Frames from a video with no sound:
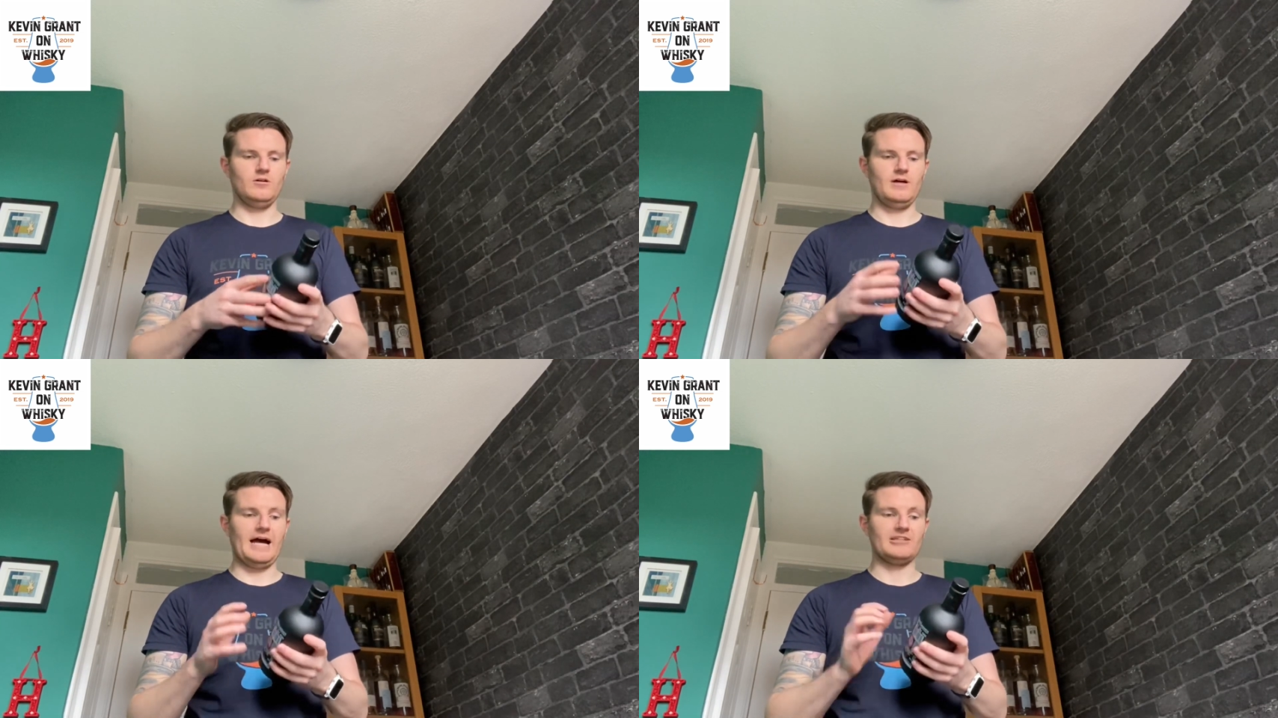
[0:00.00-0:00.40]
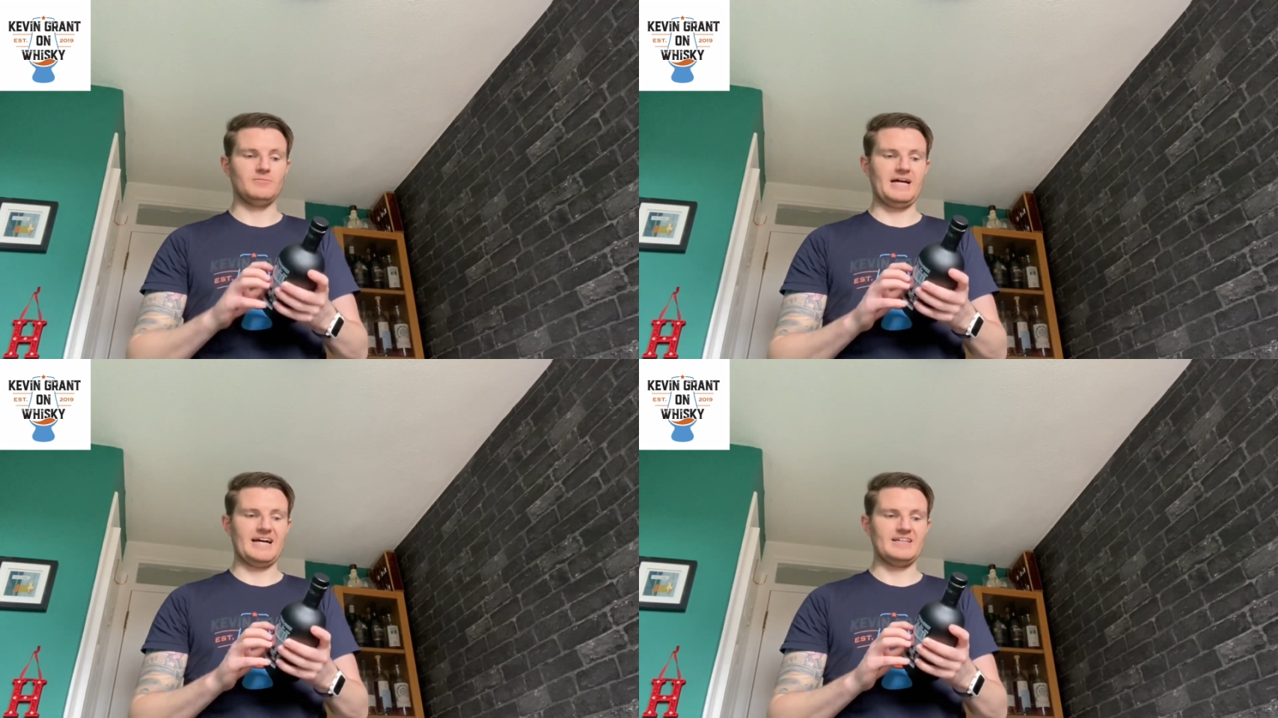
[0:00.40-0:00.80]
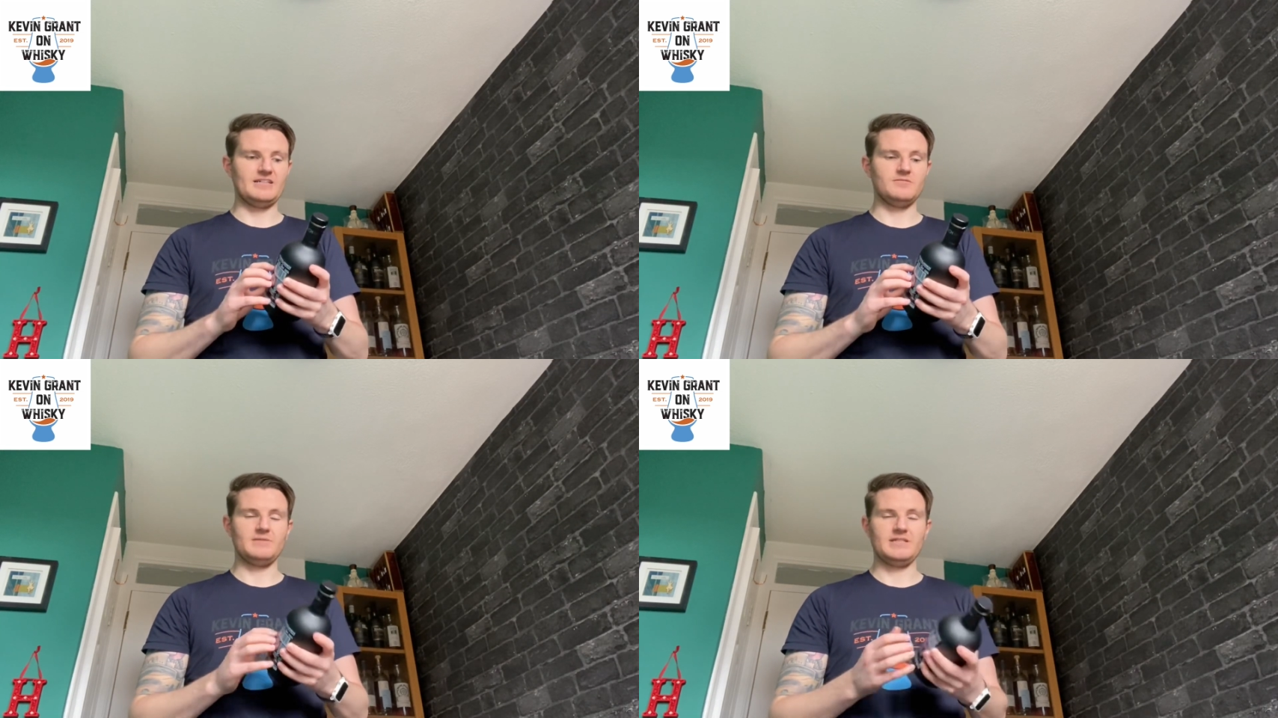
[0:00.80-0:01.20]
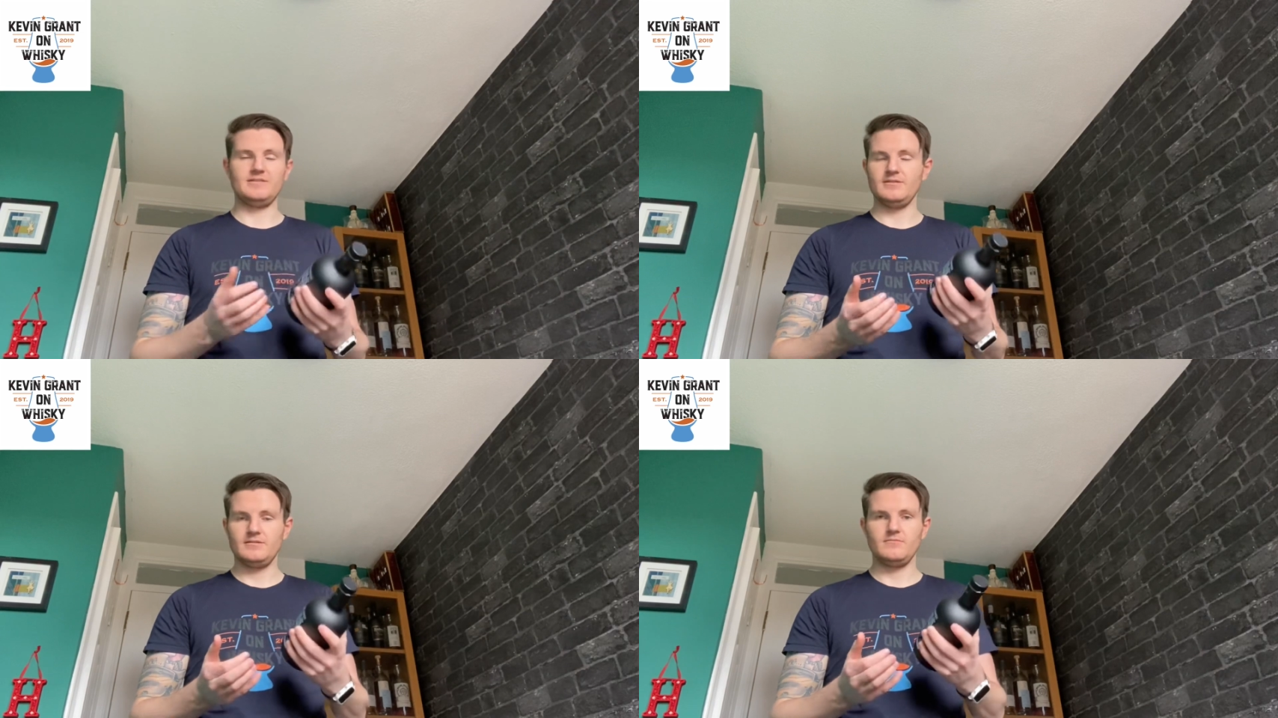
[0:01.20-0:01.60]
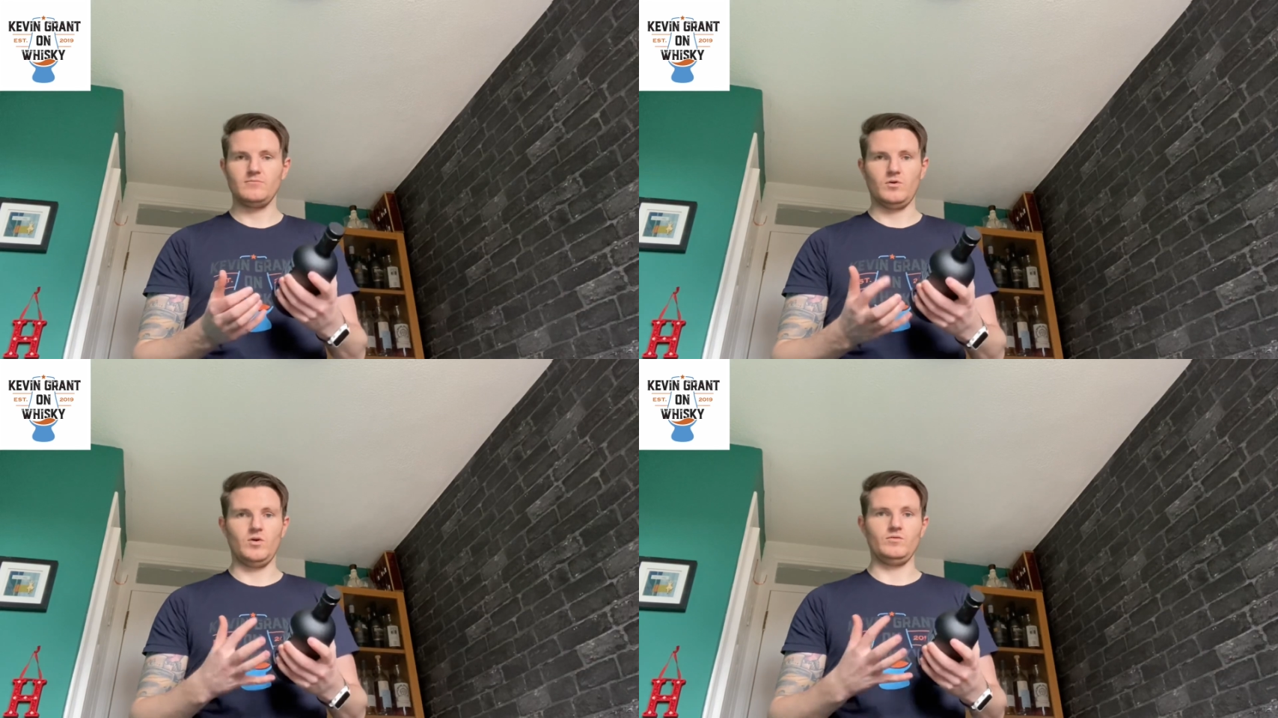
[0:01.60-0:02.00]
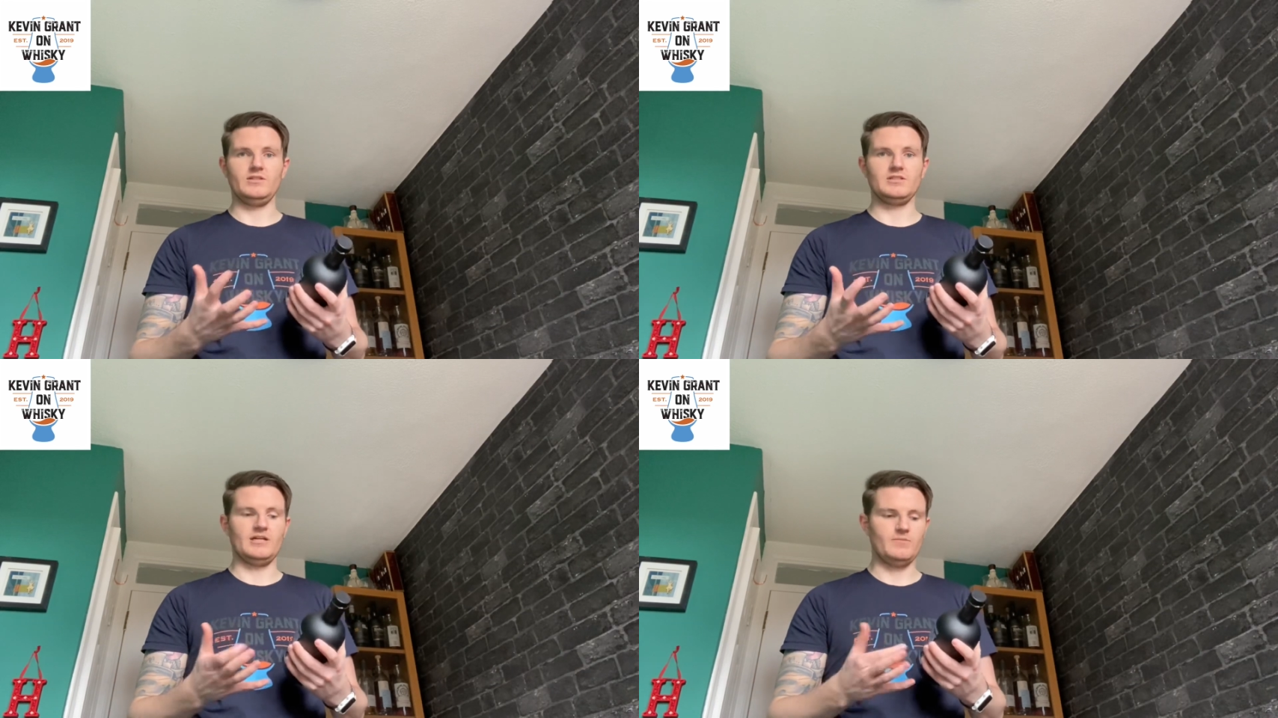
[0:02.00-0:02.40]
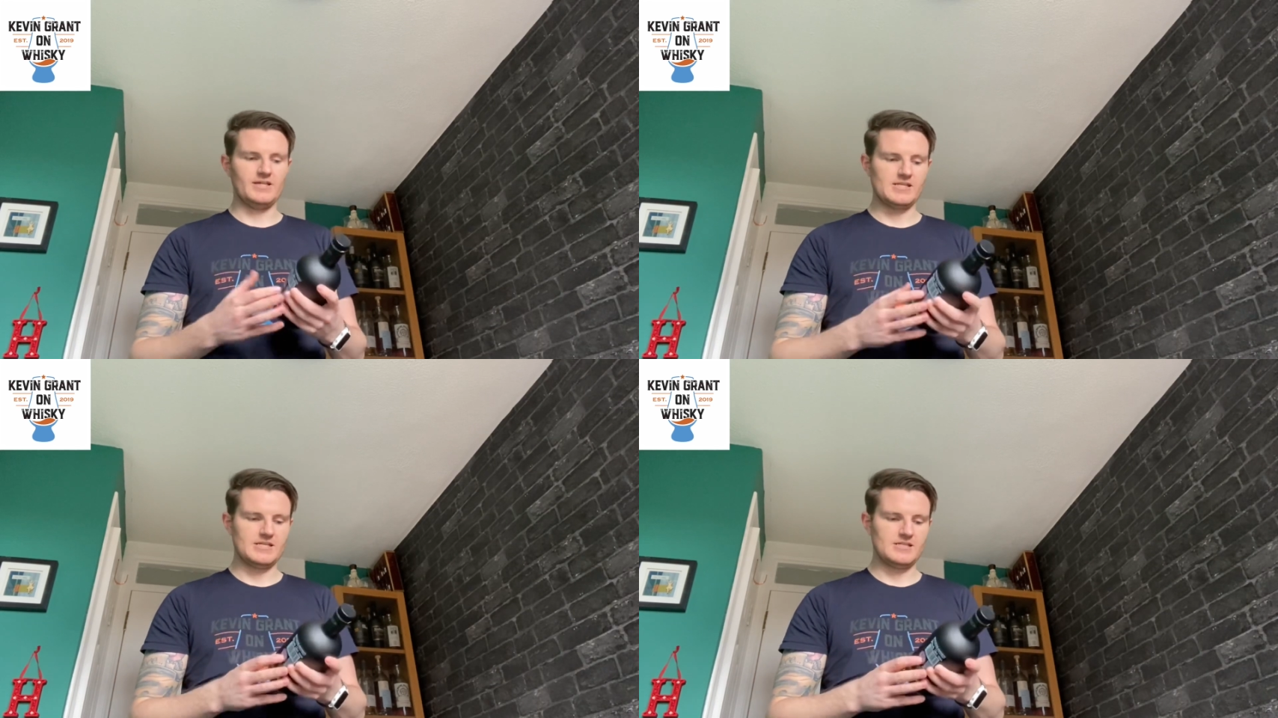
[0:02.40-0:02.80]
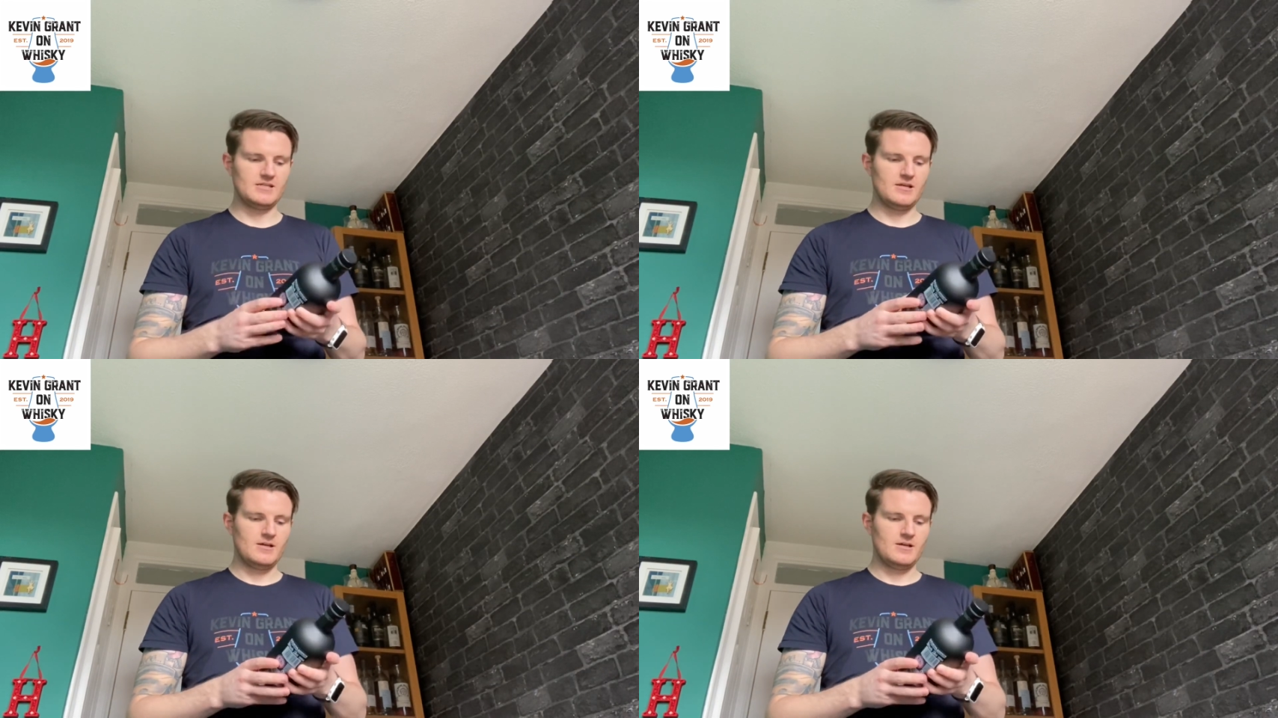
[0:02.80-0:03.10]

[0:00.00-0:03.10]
Adam Hannett has made all these great whiskies,